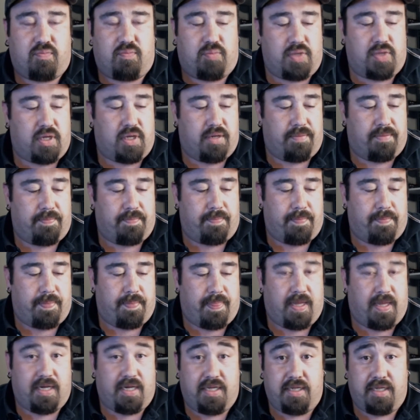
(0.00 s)
but
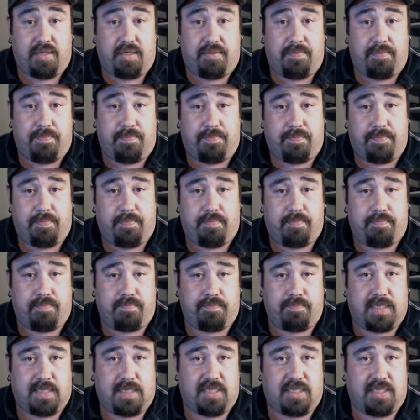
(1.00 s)
I did. I